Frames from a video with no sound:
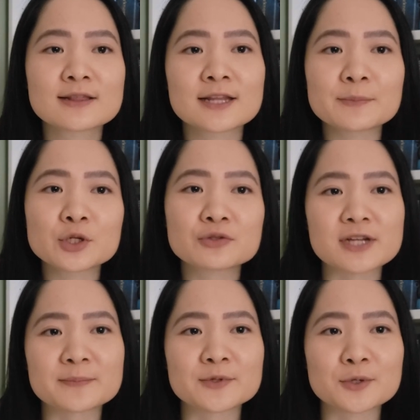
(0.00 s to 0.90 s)
Let me know
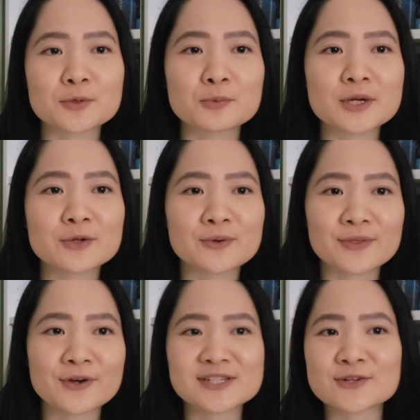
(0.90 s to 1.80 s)
down below what your
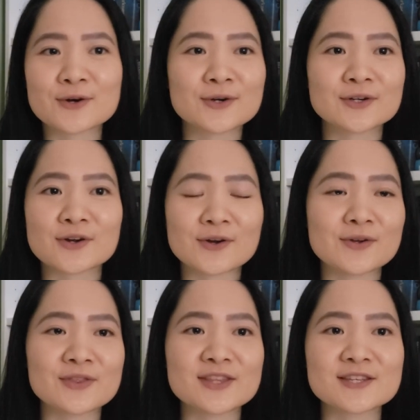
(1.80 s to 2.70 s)
thoughts are
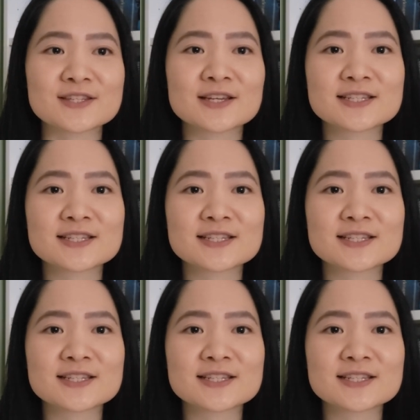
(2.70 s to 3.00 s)
on this